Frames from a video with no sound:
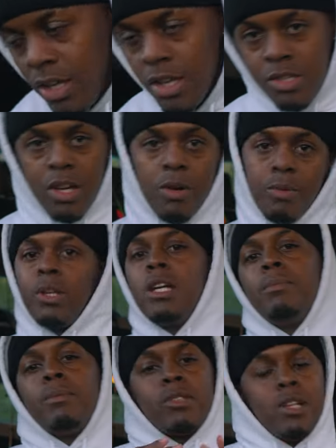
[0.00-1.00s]
Some were
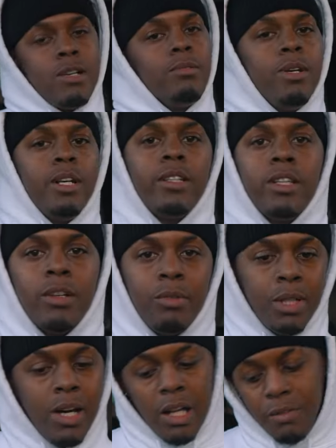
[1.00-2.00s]
keepers, some wasn't.
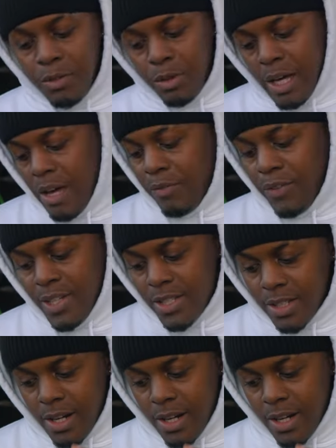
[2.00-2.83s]
We caught a few catfish,